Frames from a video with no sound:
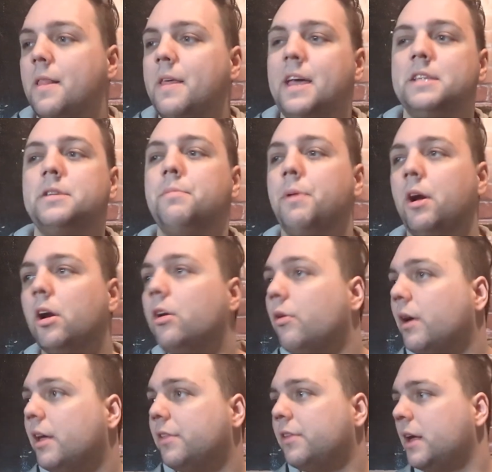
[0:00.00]
It's a
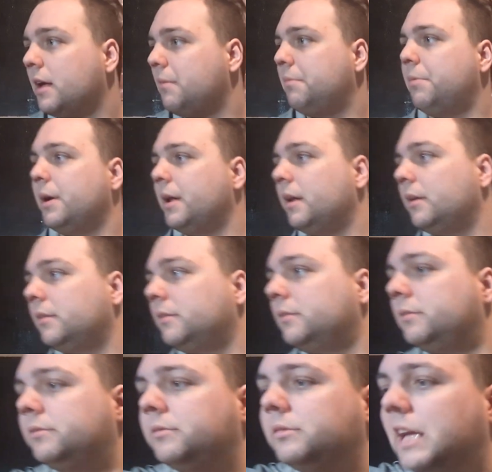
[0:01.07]
paranoia thing, but
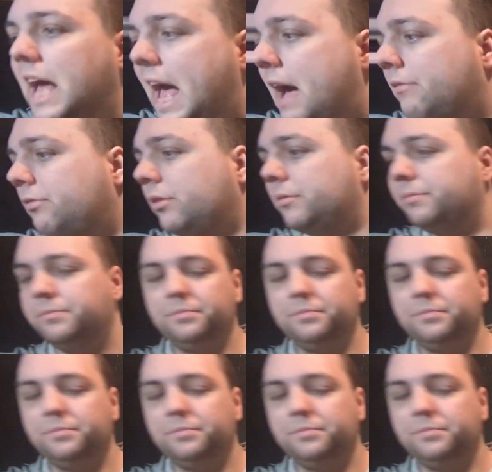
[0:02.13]
I have one.